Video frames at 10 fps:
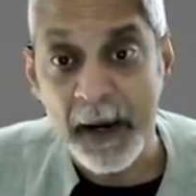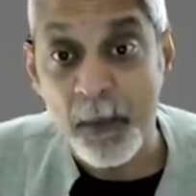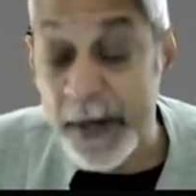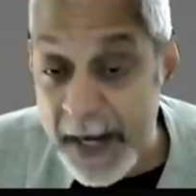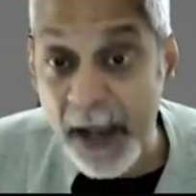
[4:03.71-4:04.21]

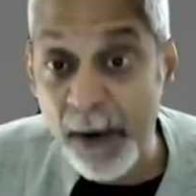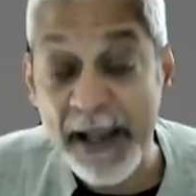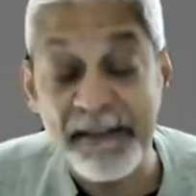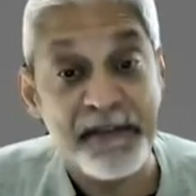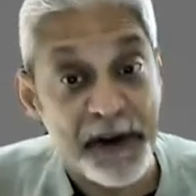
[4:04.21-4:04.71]
We now
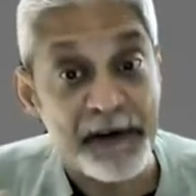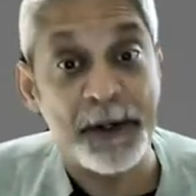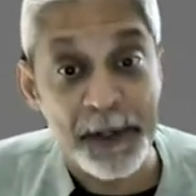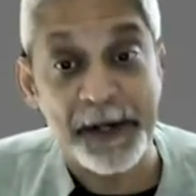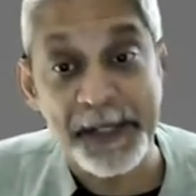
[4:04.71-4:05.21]
have a very
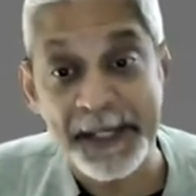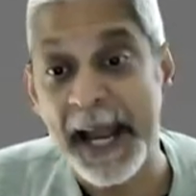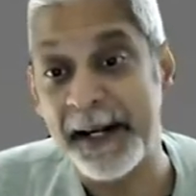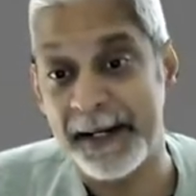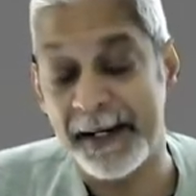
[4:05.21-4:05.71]
good
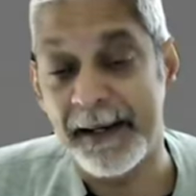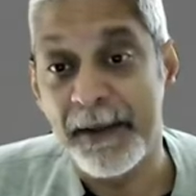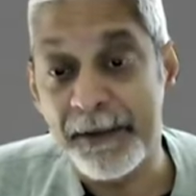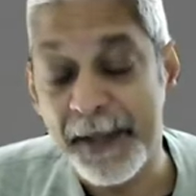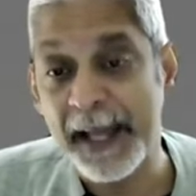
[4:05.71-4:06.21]
understanding,
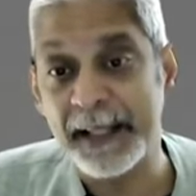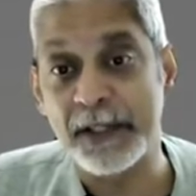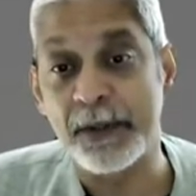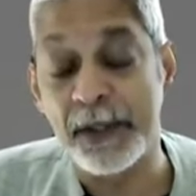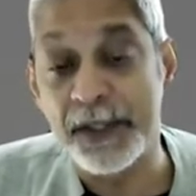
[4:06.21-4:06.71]
thanks
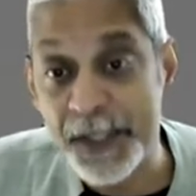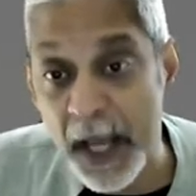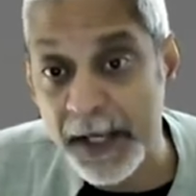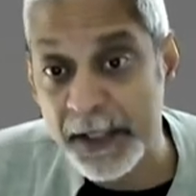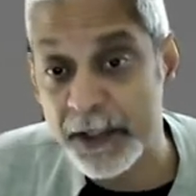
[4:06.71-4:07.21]
to the
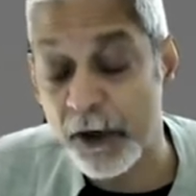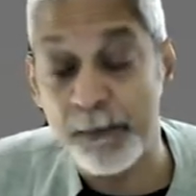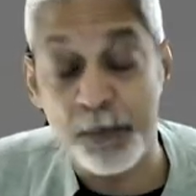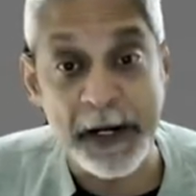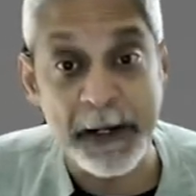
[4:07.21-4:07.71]
science of
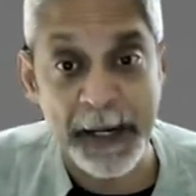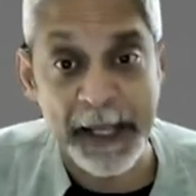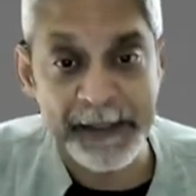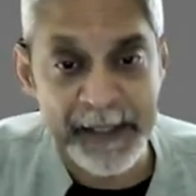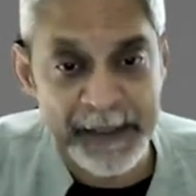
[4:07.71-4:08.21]
brain
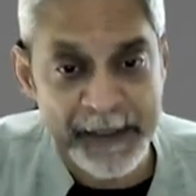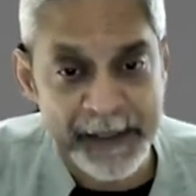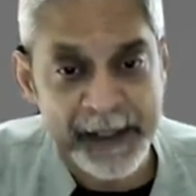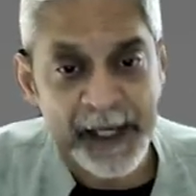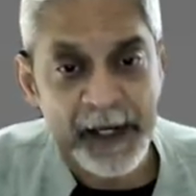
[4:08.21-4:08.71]

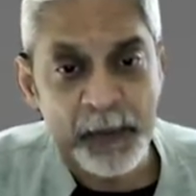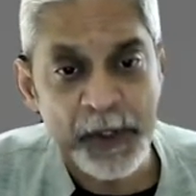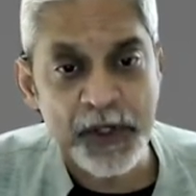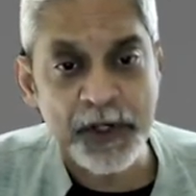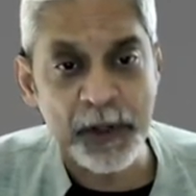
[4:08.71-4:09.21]
plasticity, which
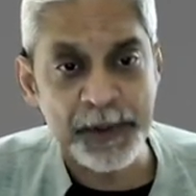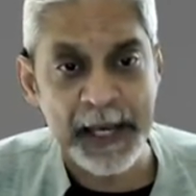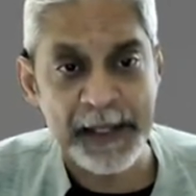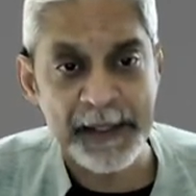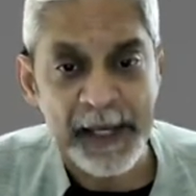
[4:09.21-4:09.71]
shows
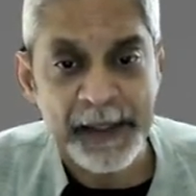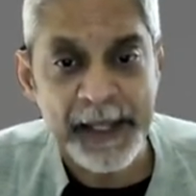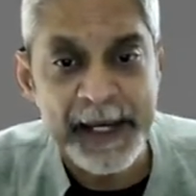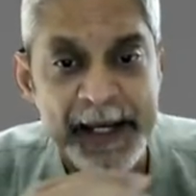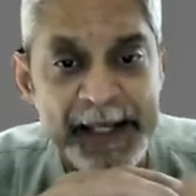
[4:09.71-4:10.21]
us
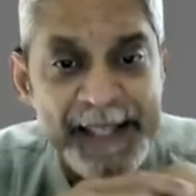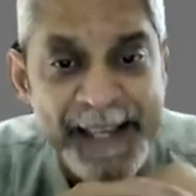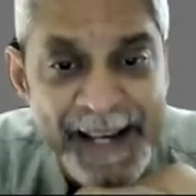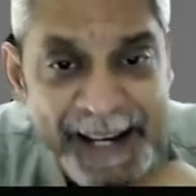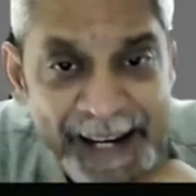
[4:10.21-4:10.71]
that it is
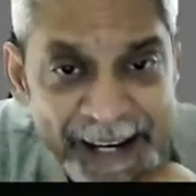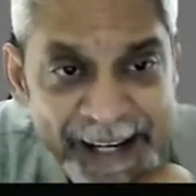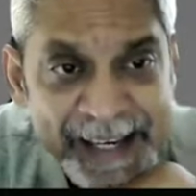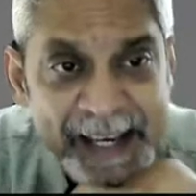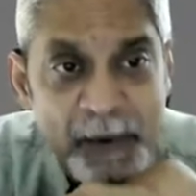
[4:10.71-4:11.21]
the
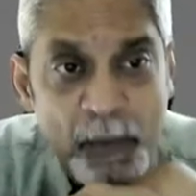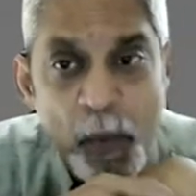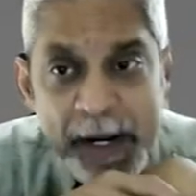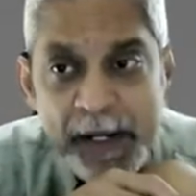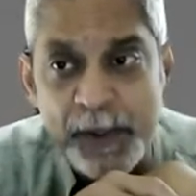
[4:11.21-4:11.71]
early
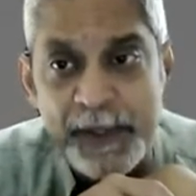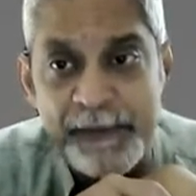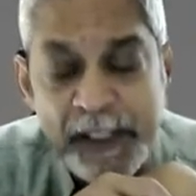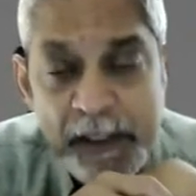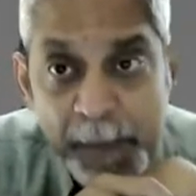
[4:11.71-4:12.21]
windows of
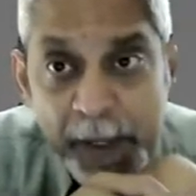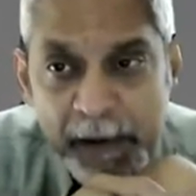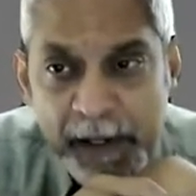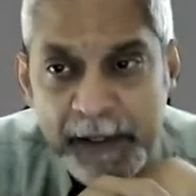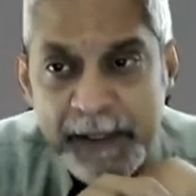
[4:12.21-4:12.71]

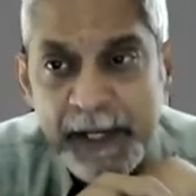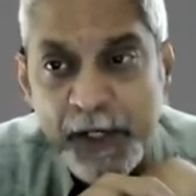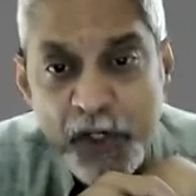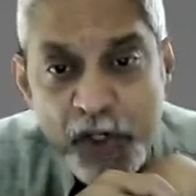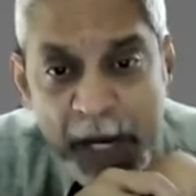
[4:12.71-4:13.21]
experience that
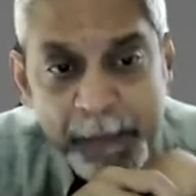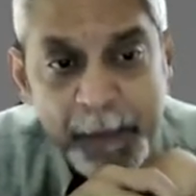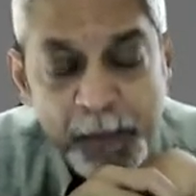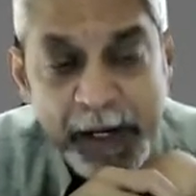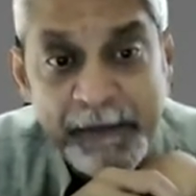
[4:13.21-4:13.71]
shape
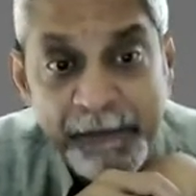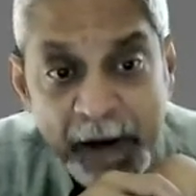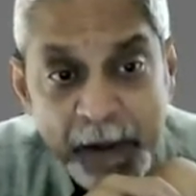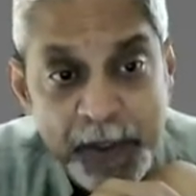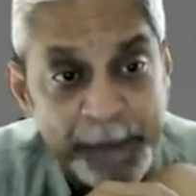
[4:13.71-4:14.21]
brain
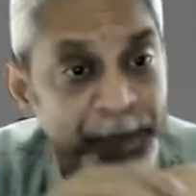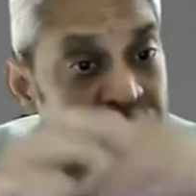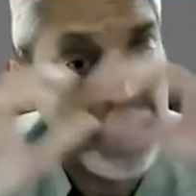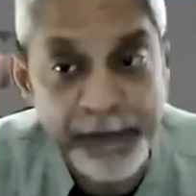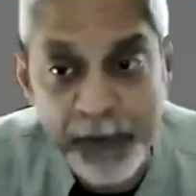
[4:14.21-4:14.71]
function.
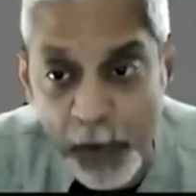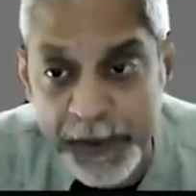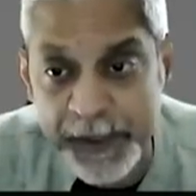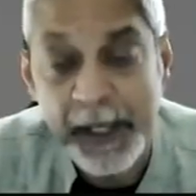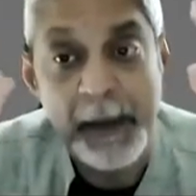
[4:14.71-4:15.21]
Of
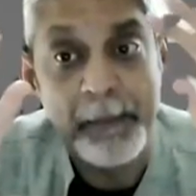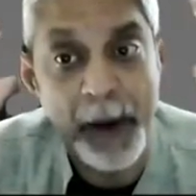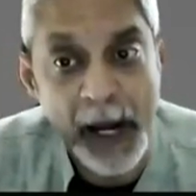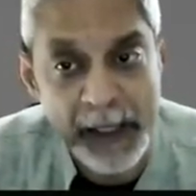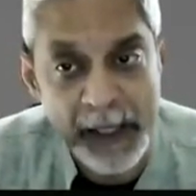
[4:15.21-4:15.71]
course,
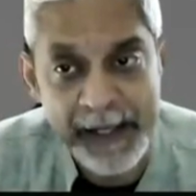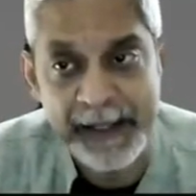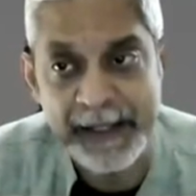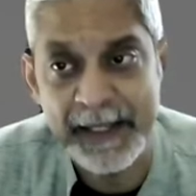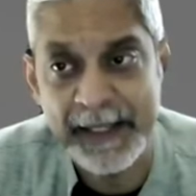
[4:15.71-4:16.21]
partly
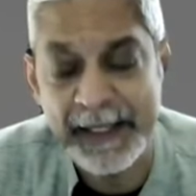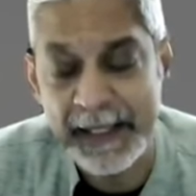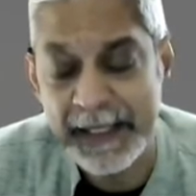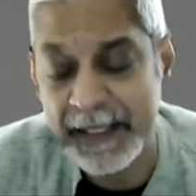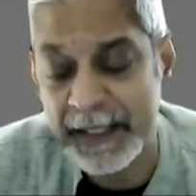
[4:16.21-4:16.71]
this
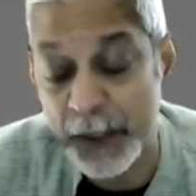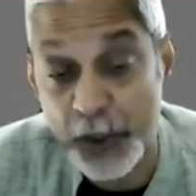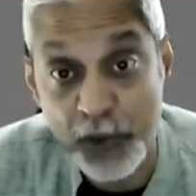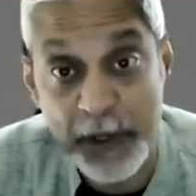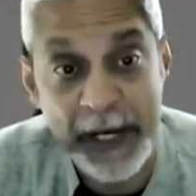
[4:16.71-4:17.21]
is
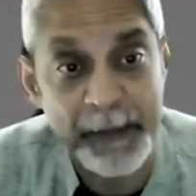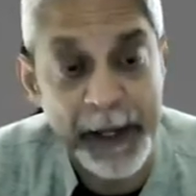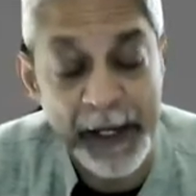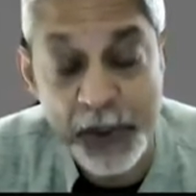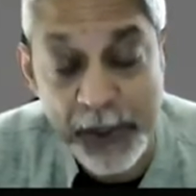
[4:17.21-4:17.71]
constrained
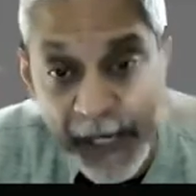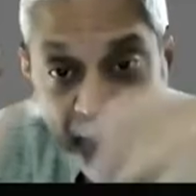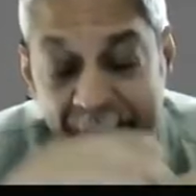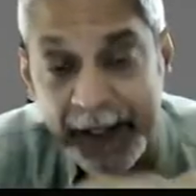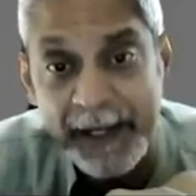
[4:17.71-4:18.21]
by a
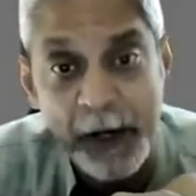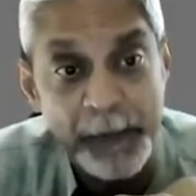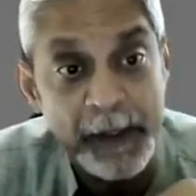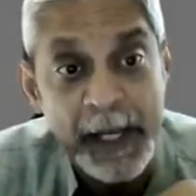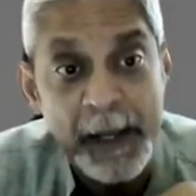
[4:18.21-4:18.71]
genetic
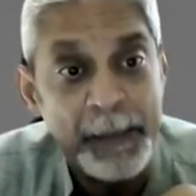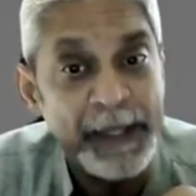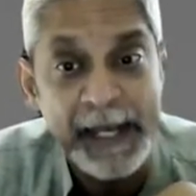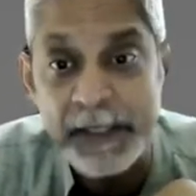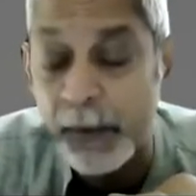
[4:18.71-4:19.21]
endowment, but
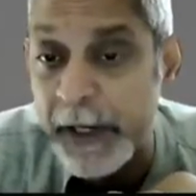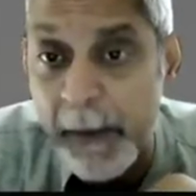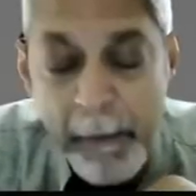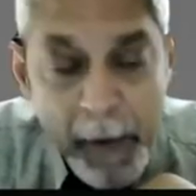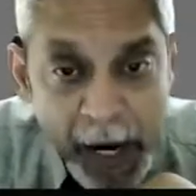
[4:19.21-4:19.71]
that's only
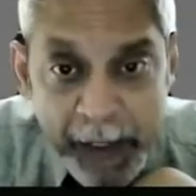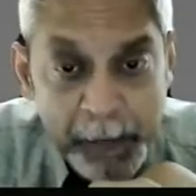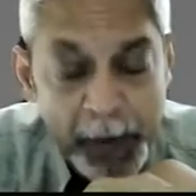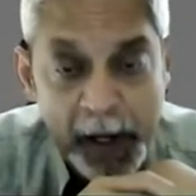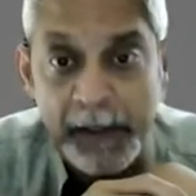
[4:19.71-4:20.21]
a minor
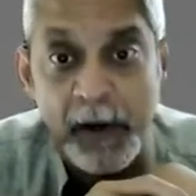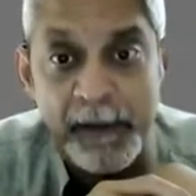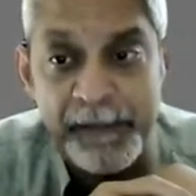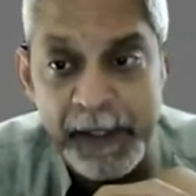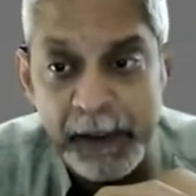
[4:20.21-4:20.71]
part
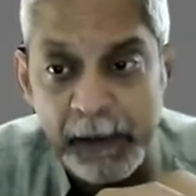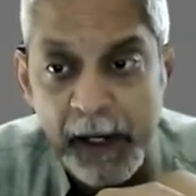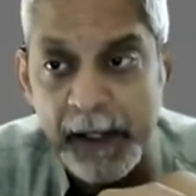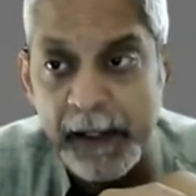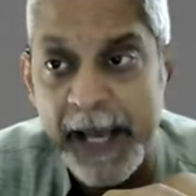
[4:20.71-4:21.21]
of the
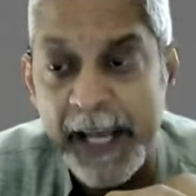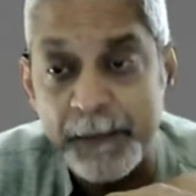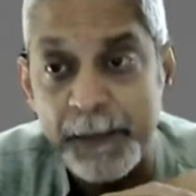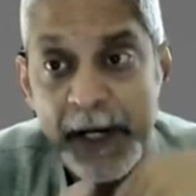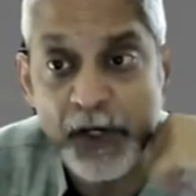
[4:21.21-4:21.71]
entire
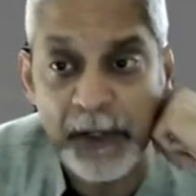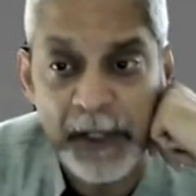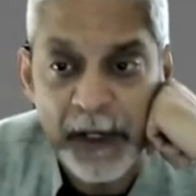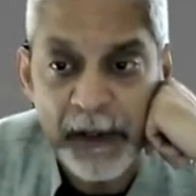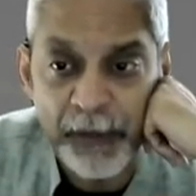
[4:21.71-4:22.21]
explanation
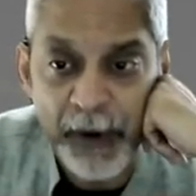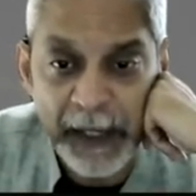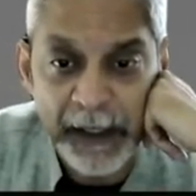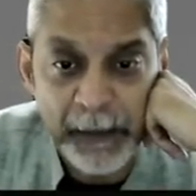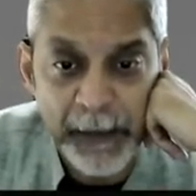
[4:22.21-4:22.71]
for
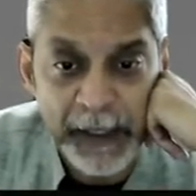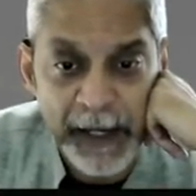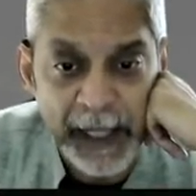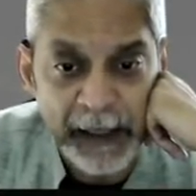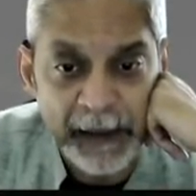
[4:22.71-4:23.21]
adult mental
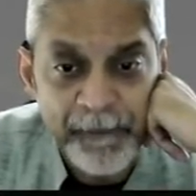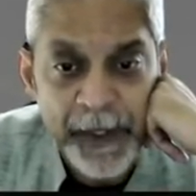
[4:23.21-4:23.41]
health.